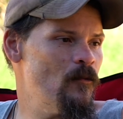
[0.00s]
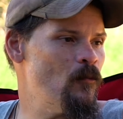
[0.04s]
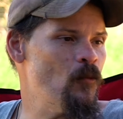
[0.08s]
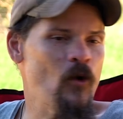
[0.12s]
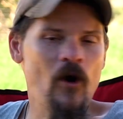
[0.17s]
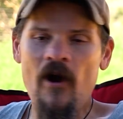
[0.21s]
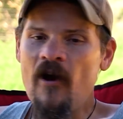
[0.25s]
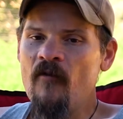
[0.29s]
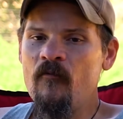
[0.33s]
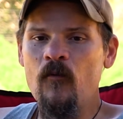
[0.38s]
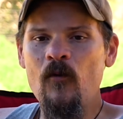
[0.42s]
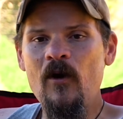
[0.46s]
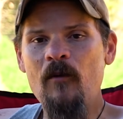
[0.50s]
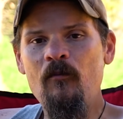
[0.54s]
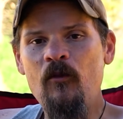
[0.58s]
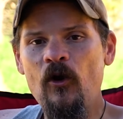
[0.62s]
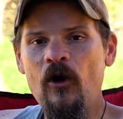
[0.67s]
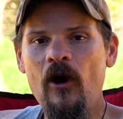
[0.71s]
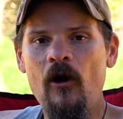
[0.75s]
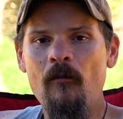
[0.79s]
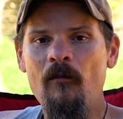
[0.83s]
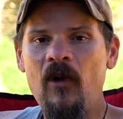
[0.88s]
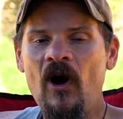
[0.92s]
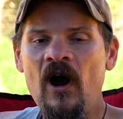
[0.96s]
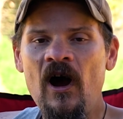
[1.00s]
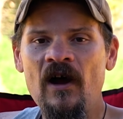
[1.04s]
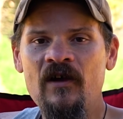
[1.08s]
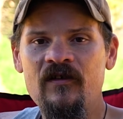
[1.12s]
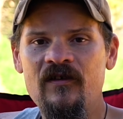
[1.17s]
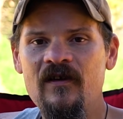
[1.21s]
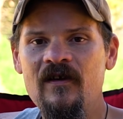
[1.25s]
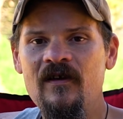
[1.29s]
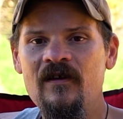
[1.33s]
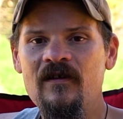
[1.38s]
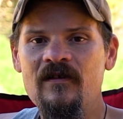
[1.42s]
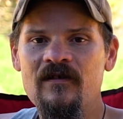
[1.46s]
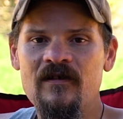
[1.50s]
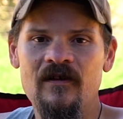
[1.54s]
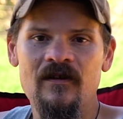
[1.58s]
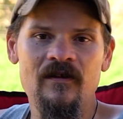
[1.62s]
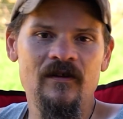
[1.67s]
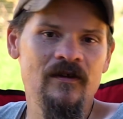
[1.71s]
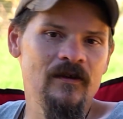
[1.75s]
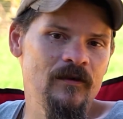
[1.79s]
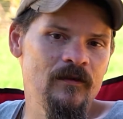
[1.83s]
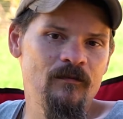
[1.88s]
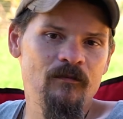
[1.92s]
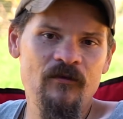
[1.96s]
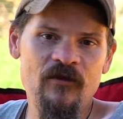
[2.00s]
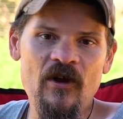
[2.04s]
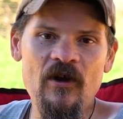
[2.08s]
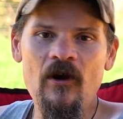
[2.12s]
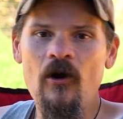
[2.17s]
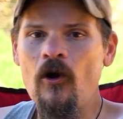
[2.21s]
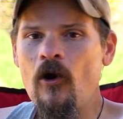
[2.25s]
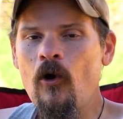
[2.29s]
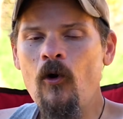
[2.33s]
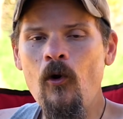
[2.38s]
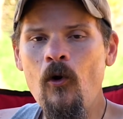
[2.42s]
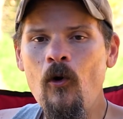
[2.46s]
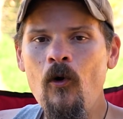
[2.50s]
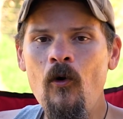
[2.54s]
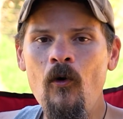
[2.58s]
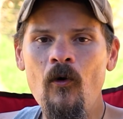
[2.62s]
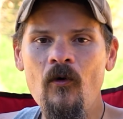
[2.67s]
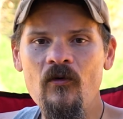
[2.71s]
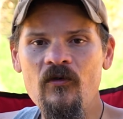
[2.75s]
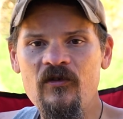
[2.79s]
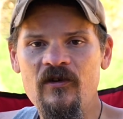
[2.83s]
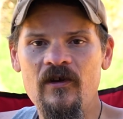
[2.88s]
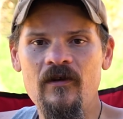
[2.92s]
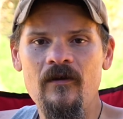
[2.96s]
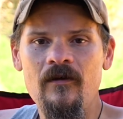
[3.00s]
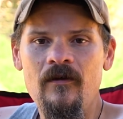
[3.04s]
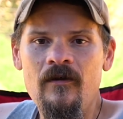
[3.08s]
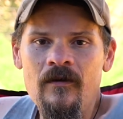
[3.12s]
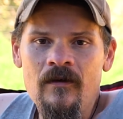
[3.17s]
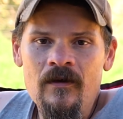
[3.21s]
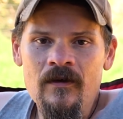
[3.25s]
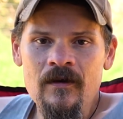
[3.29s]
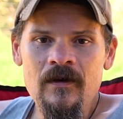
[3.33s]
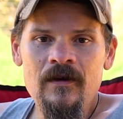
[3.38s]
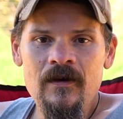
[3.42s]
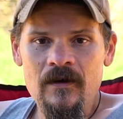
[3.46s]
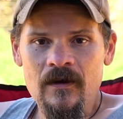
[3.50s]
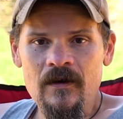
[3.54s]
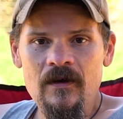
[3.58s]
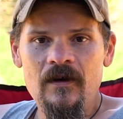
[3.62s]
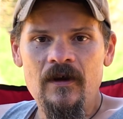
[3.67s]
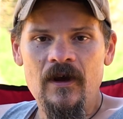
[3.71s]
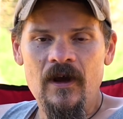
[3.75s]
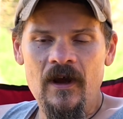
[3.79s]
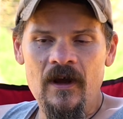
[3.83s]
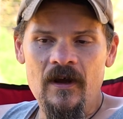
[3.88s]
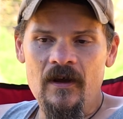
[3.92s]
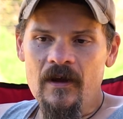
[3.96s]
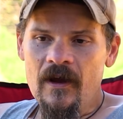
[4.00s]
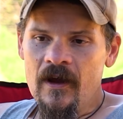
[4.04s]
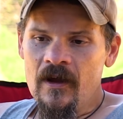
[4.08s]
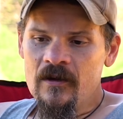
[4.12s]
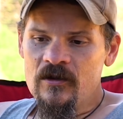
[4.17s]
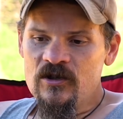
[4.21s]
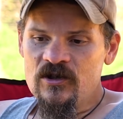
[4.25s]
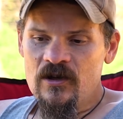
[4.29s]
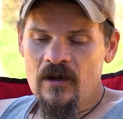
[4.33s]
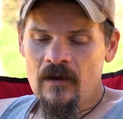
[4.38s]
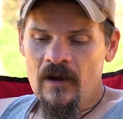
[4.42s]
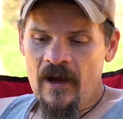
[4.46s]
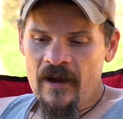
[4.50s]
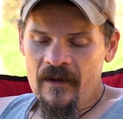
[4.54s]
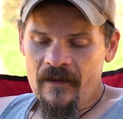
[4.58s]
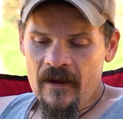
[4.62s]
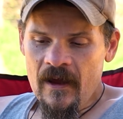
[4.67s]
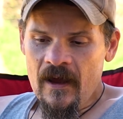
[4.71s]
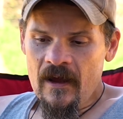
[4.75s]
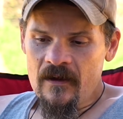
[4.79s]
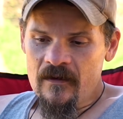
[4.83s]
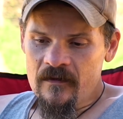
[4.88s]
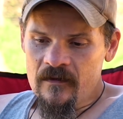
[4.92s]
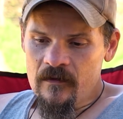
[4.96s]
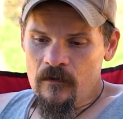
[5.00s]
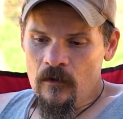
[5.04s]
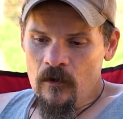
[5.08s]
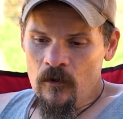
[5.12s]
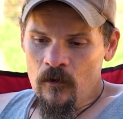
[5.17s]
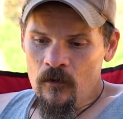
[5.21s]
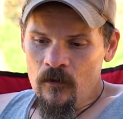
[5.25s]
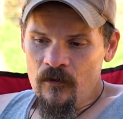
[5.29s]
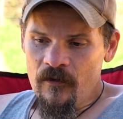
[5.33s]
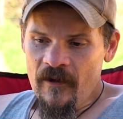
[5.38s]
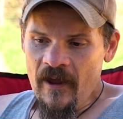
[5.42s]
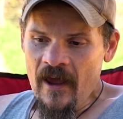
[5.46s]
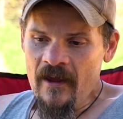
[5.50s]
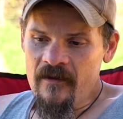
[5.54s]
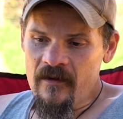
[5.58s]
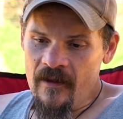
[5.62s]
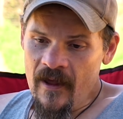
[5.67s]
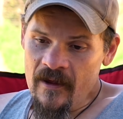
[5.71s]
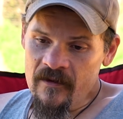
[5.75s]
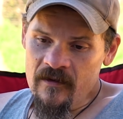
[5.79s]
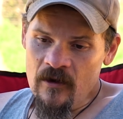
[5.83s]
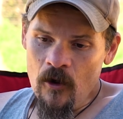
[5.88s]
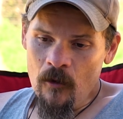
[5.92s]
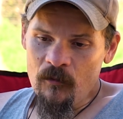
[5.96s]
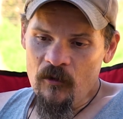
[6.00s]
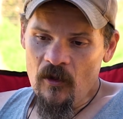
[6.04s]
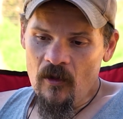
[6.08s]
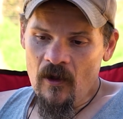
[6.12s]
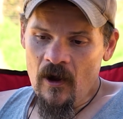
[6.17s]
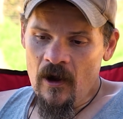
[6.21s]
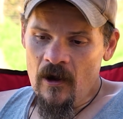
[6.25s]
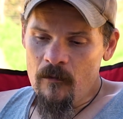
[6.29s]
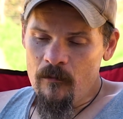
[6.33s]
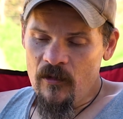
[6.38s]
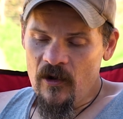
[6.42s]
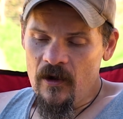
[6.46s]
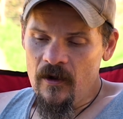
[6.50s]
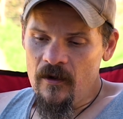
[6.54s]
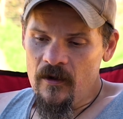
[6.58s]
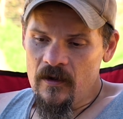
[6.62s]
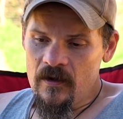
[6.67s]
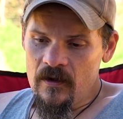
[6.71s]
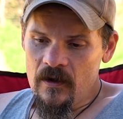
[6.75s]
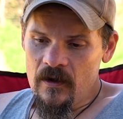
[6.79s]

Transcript: wherever we put our boxes and dig our holes and shit like that. So that's helped a lot, but